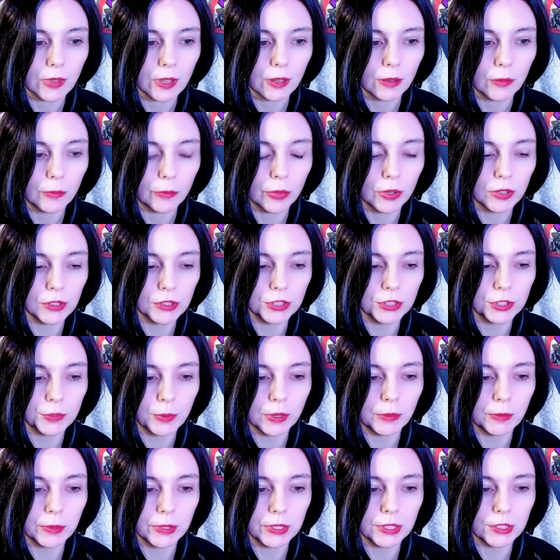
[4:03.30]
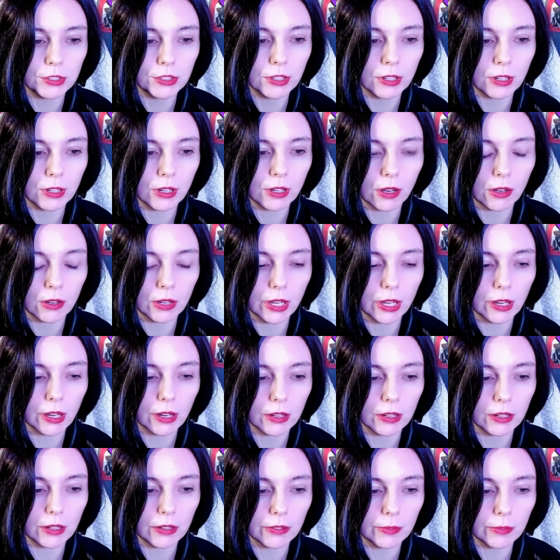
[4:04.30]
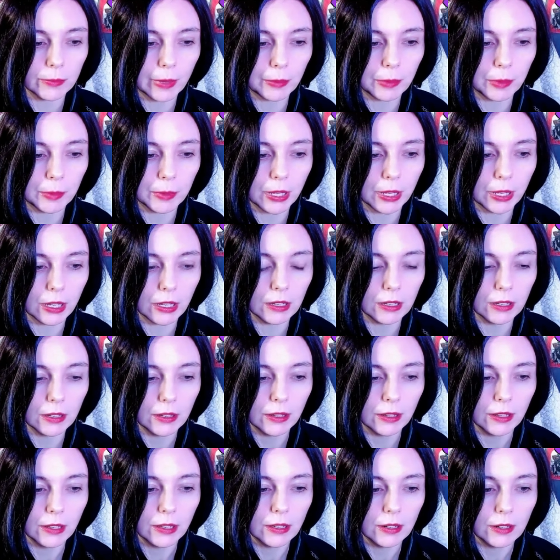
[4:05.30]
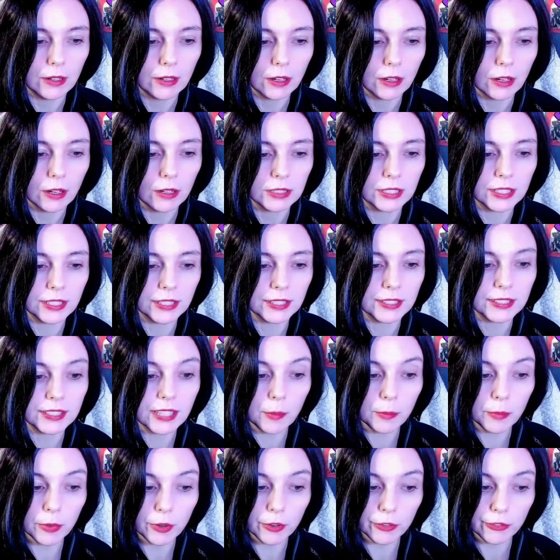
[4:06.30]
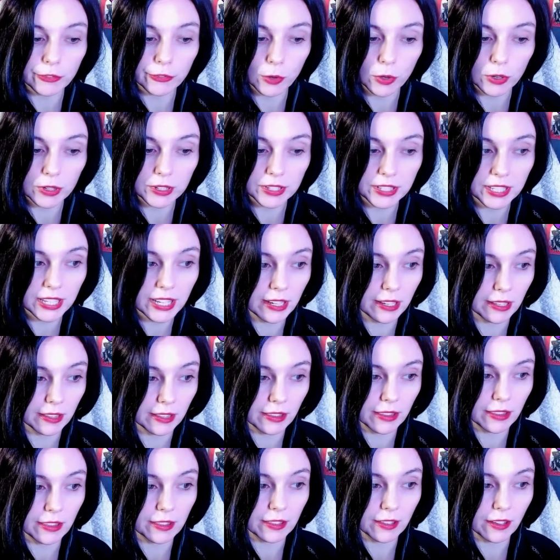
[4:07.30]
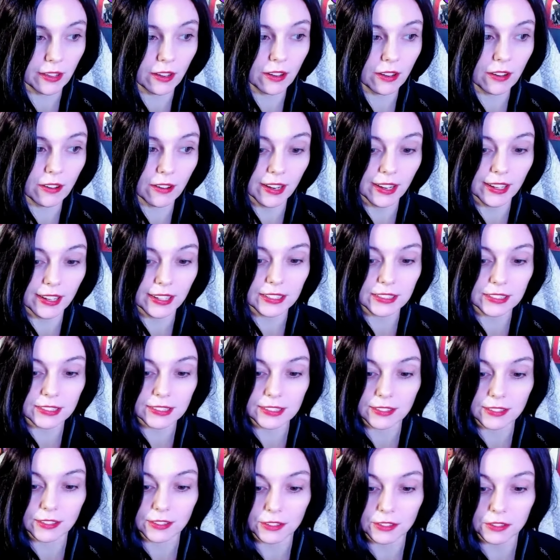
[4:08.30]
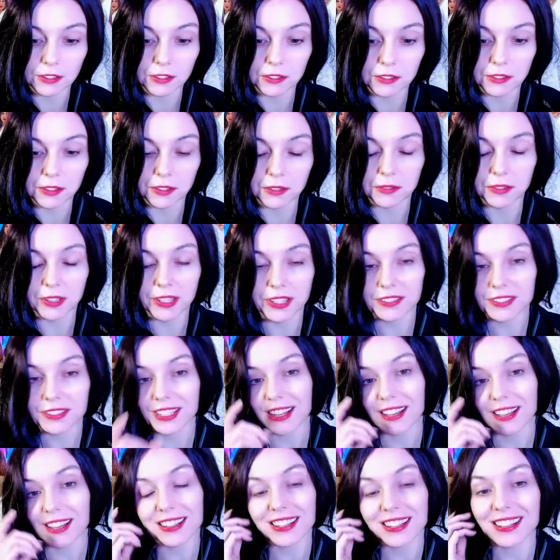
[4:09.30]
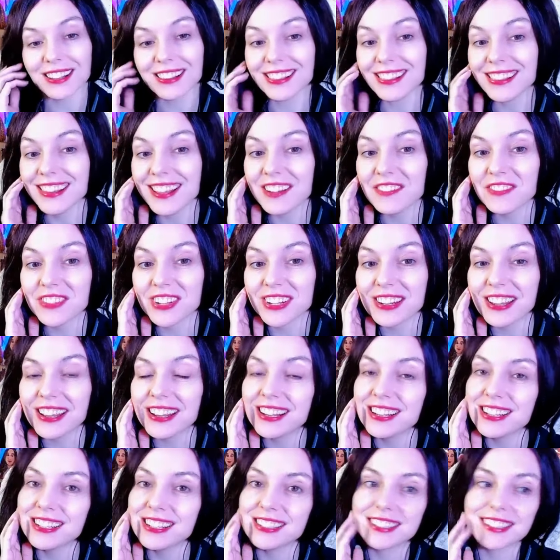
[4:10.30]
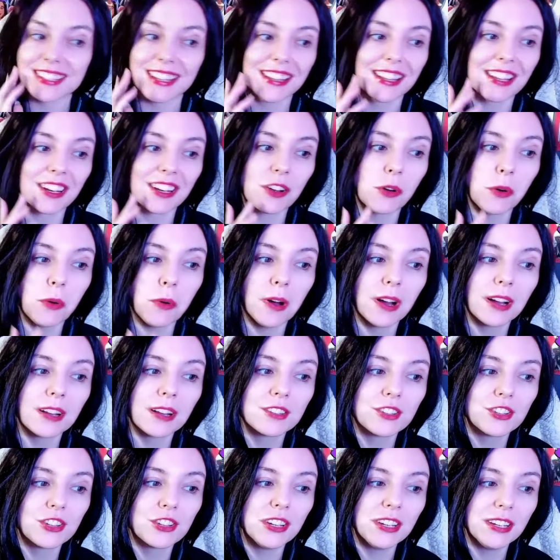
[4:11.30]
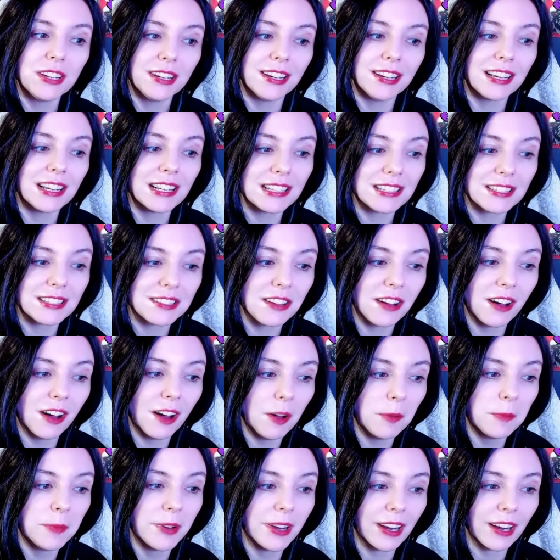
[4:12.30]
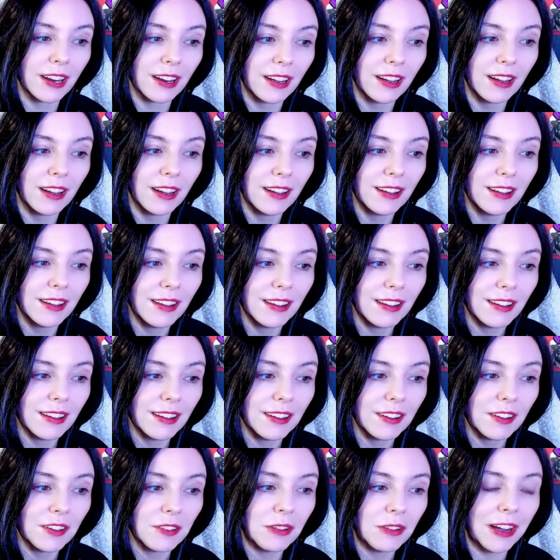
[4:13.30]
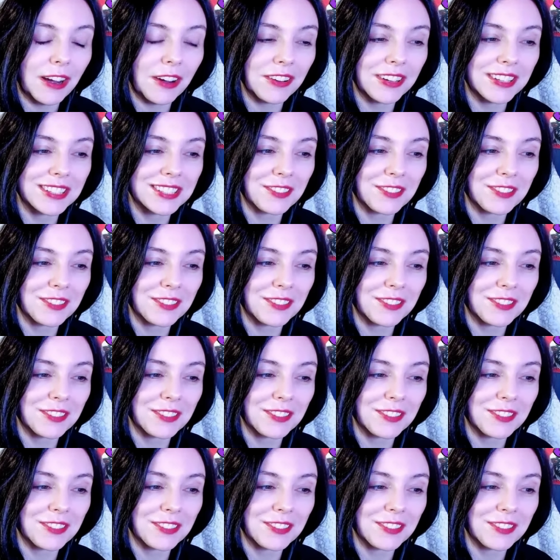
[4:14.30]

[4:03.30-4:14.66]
Purchase premium edition. Okay, uh, blah, blah, blah. December 14th. All right, so we only got like 11 days, and then Quan Chi is coming. Wow, his